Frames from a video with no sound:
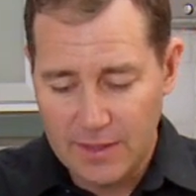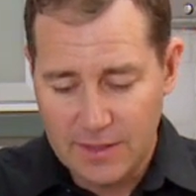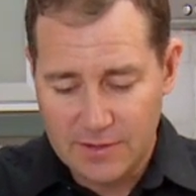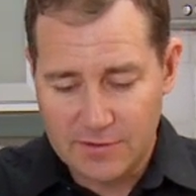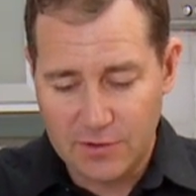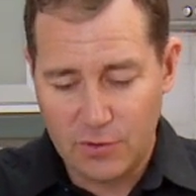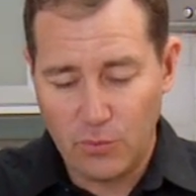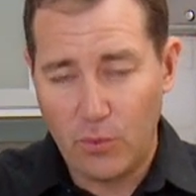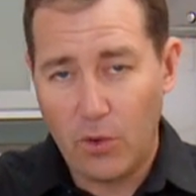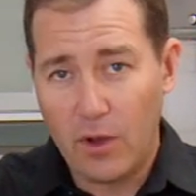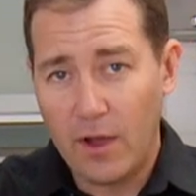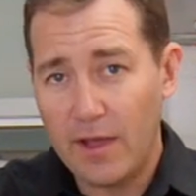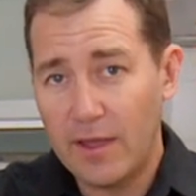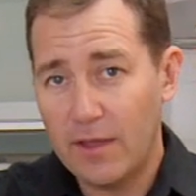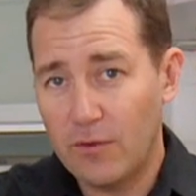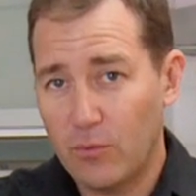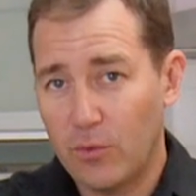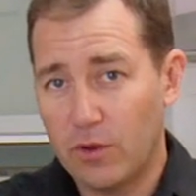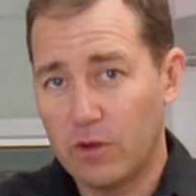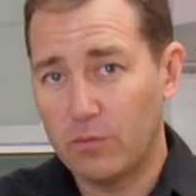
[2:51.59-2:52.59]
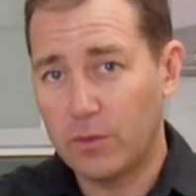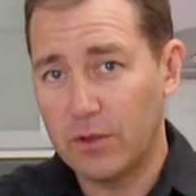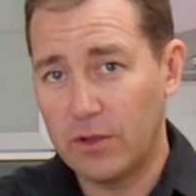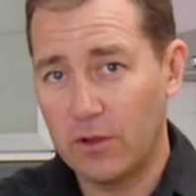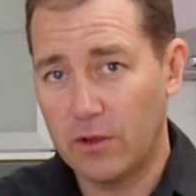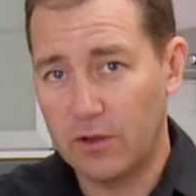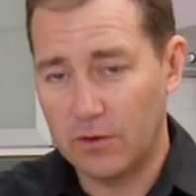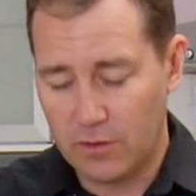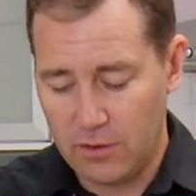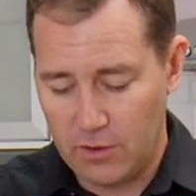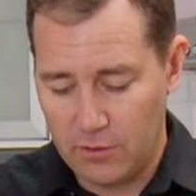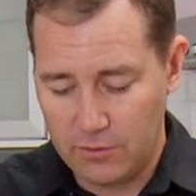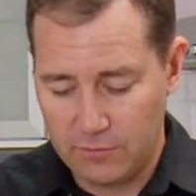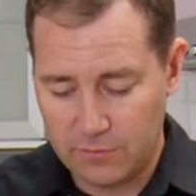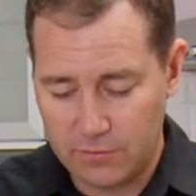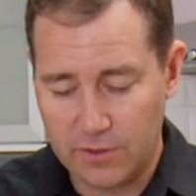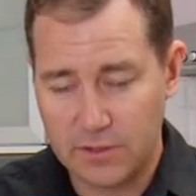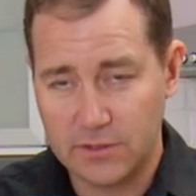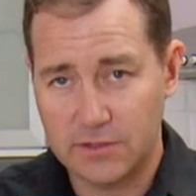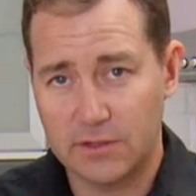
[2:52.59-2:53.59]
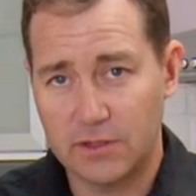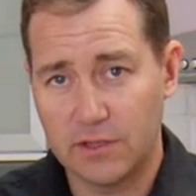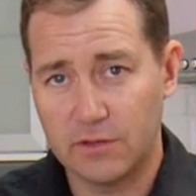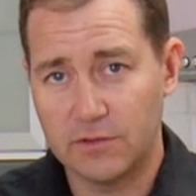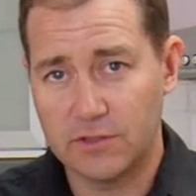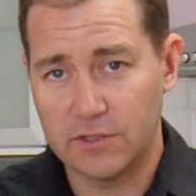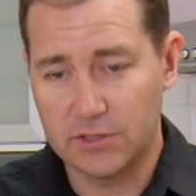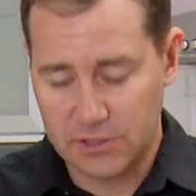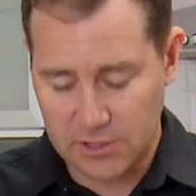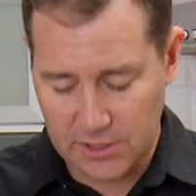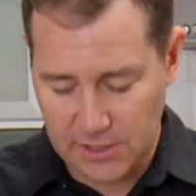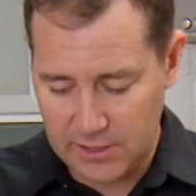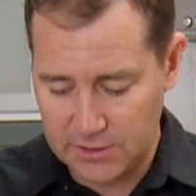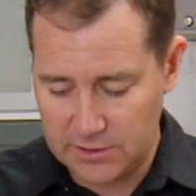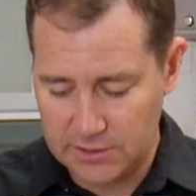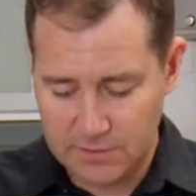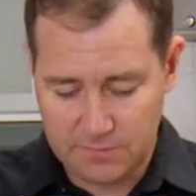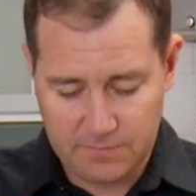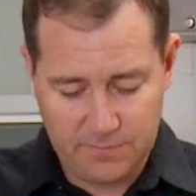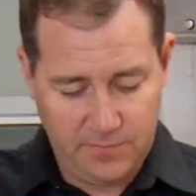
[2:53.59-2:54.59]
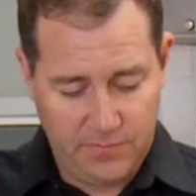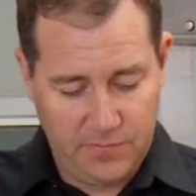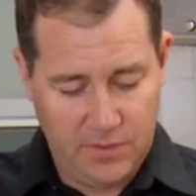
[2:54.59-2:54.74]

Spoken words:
So what have we got going for us to give us a chance?